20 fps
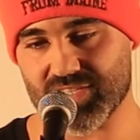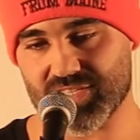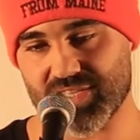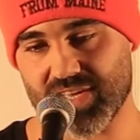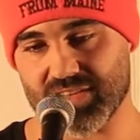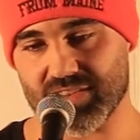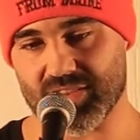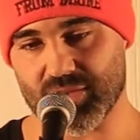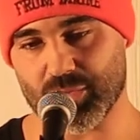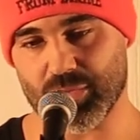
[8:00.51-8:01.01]

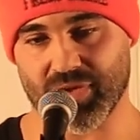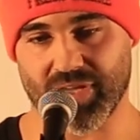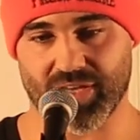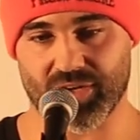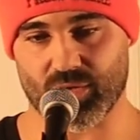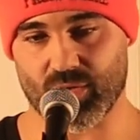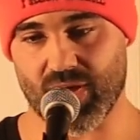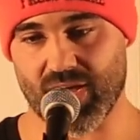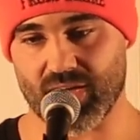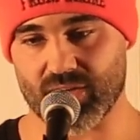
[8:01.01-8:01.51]
sent the
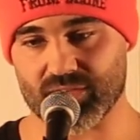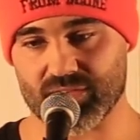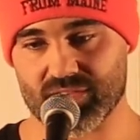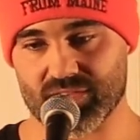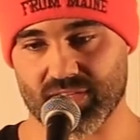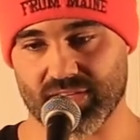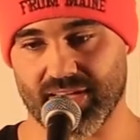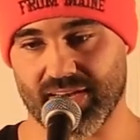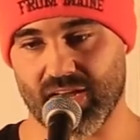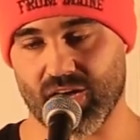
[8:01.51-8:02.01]
plate
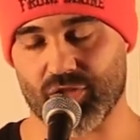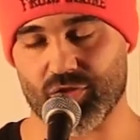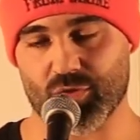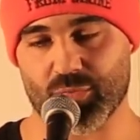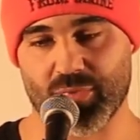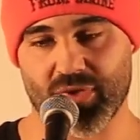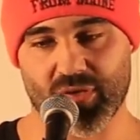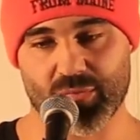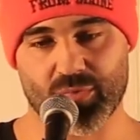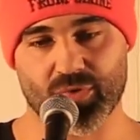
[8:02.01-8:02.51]
around to let
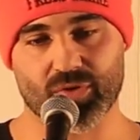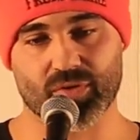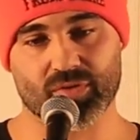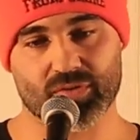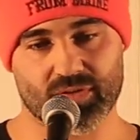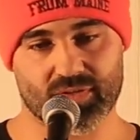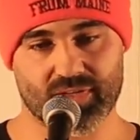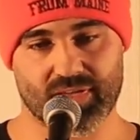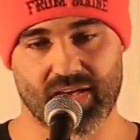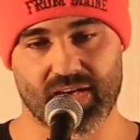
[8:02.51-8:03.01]
other
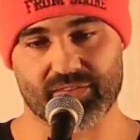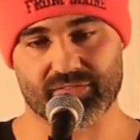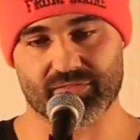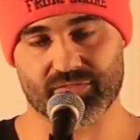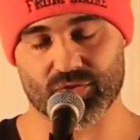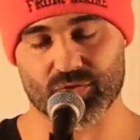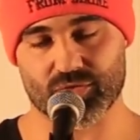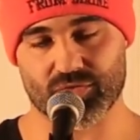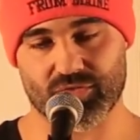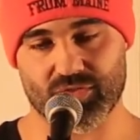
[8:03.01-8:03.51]
people have
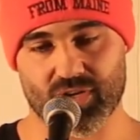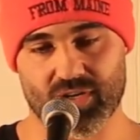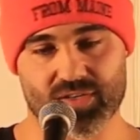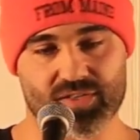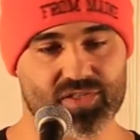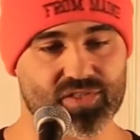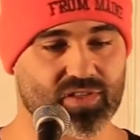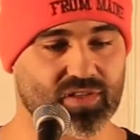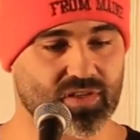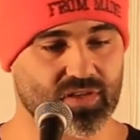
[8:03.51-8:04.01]
food
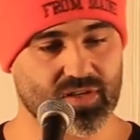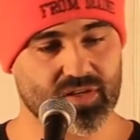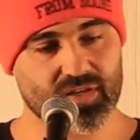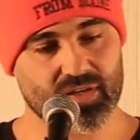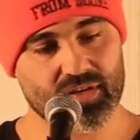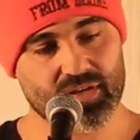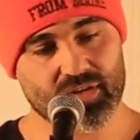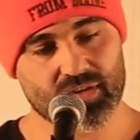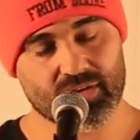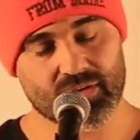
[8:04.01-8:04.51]
first.
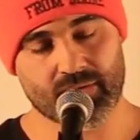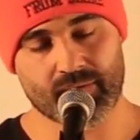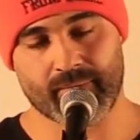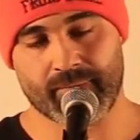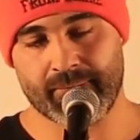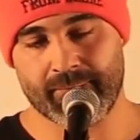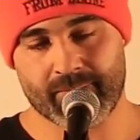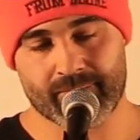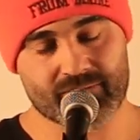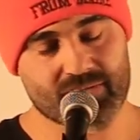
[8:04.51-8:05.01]

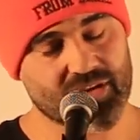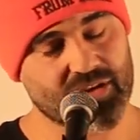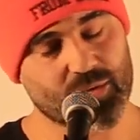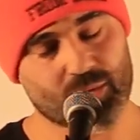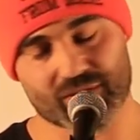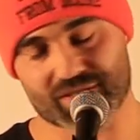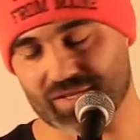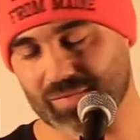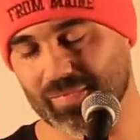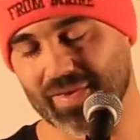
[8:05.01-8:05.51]
He
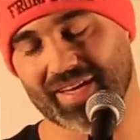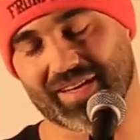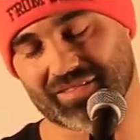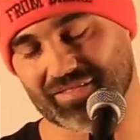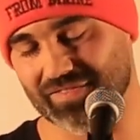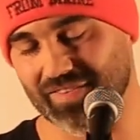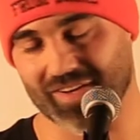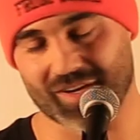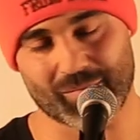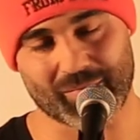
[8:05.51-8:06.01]
wasn't
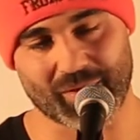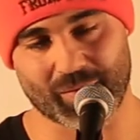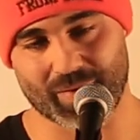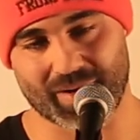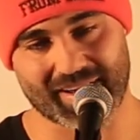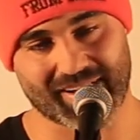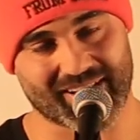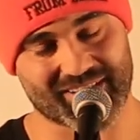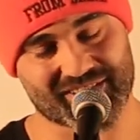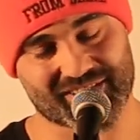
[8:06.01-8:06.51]
making fun of me
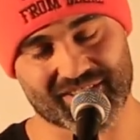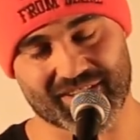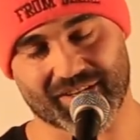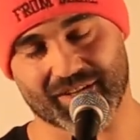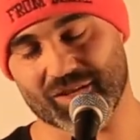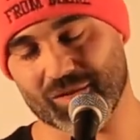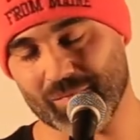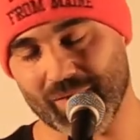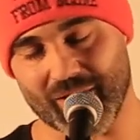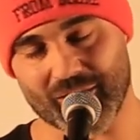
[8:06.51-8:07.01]
when I got
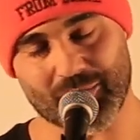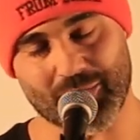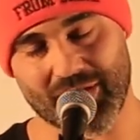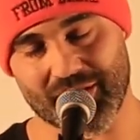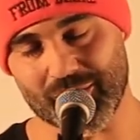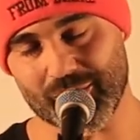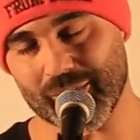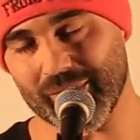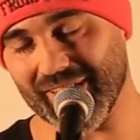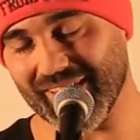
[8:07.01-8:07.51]
stung in the mouth
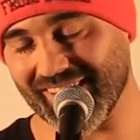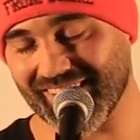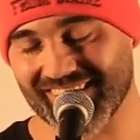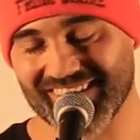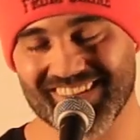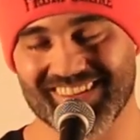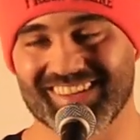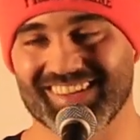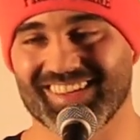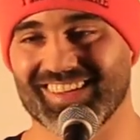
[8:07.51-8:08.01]
by the bee.
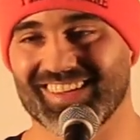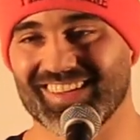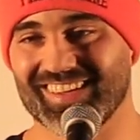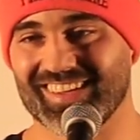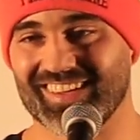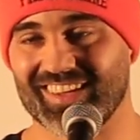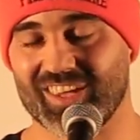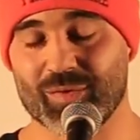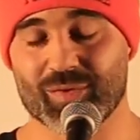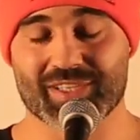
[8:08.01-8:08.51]

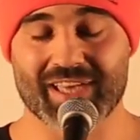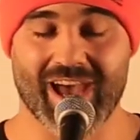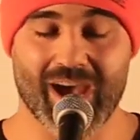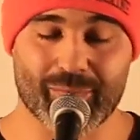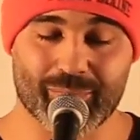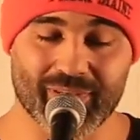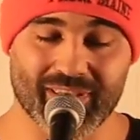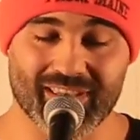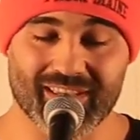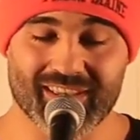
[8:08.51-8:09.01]
He was
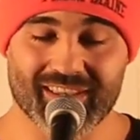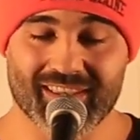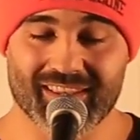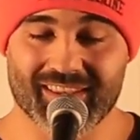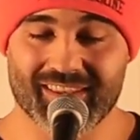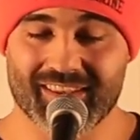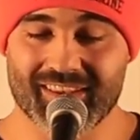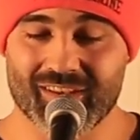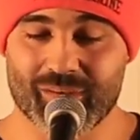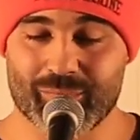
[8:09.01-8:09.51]
happy
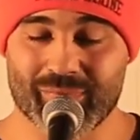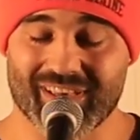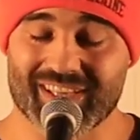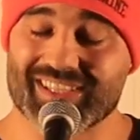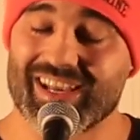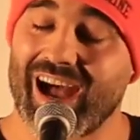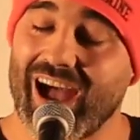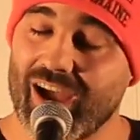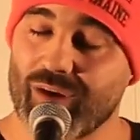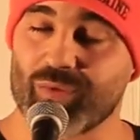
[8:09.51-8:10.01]

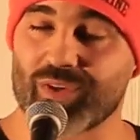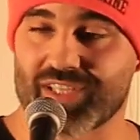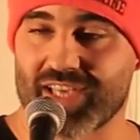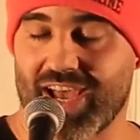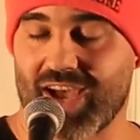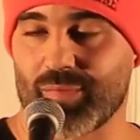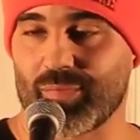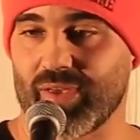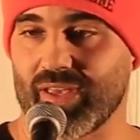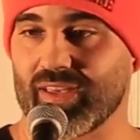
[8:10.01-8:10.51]
because I was
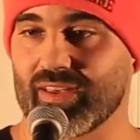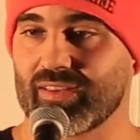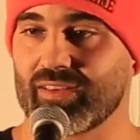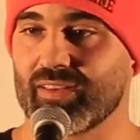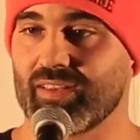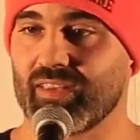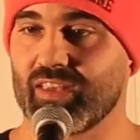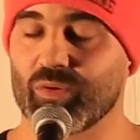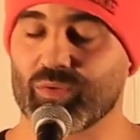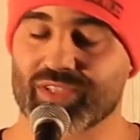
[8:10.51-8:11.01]
happy.
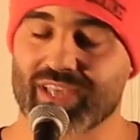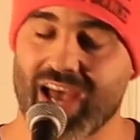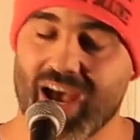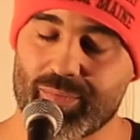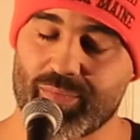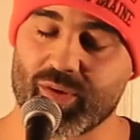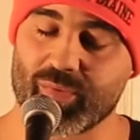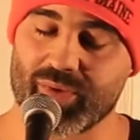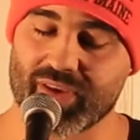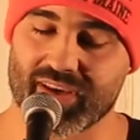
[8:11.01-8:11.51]
He was
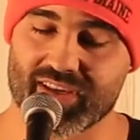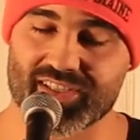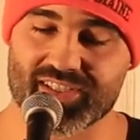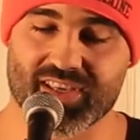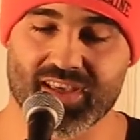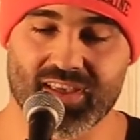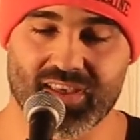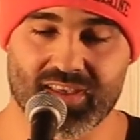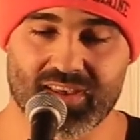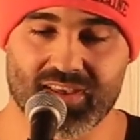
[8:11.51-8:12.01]
happy
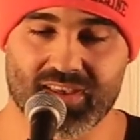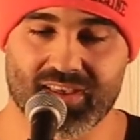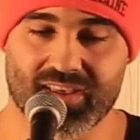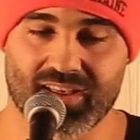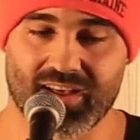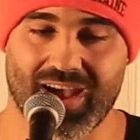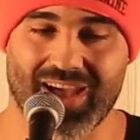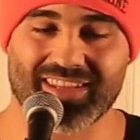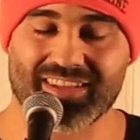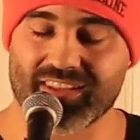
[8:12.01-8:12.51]
because
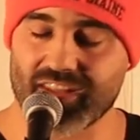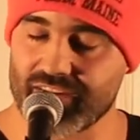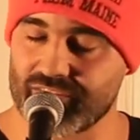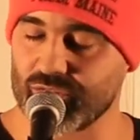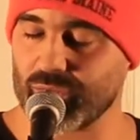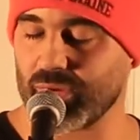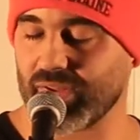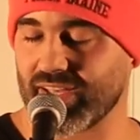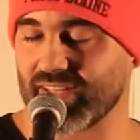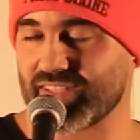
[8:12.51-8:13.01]
I
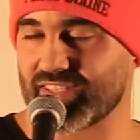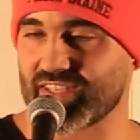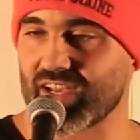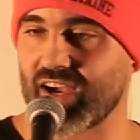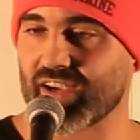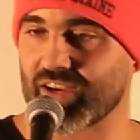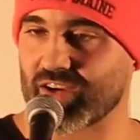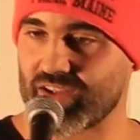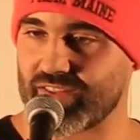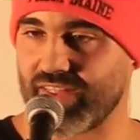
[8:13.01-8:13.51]
loved playing
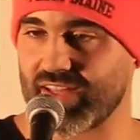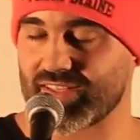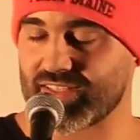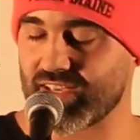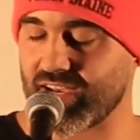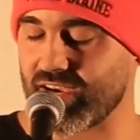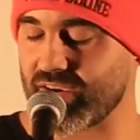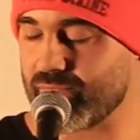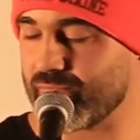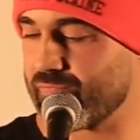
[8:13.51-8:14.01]
soccer at that
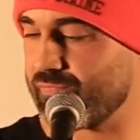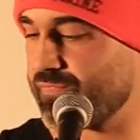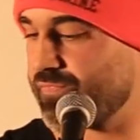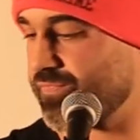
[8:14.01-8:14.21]
time.